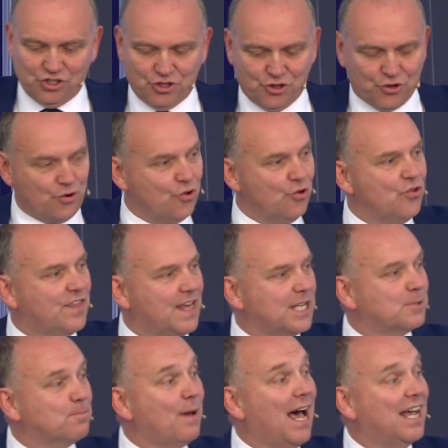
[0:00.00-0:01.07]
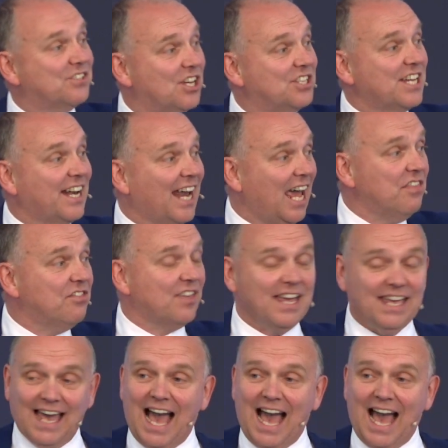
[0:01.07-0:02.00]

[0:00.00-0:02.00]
through this passage, and I think